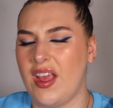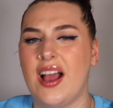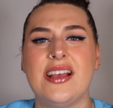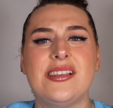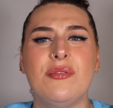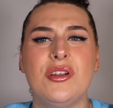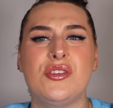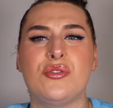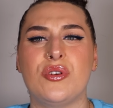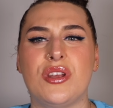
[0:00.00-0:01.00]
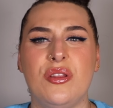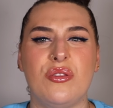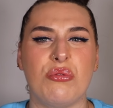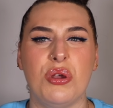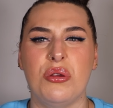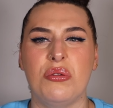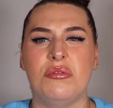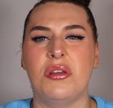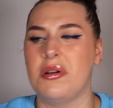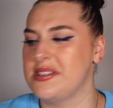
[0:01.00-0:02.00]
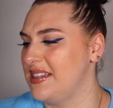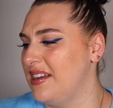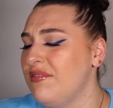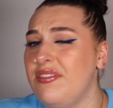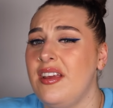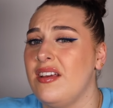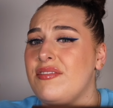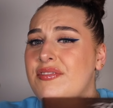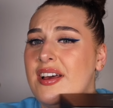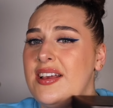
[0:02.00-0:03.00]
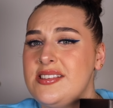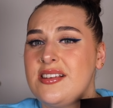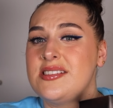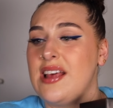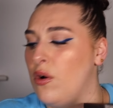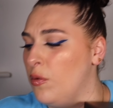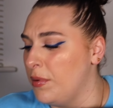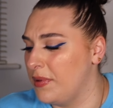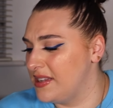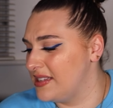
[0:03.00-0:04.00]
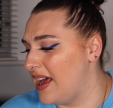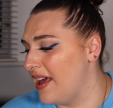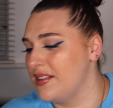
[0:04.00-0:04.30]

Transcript: I guess I'm gonna talk you through the ones that didn't fit first because they're all Public Desire,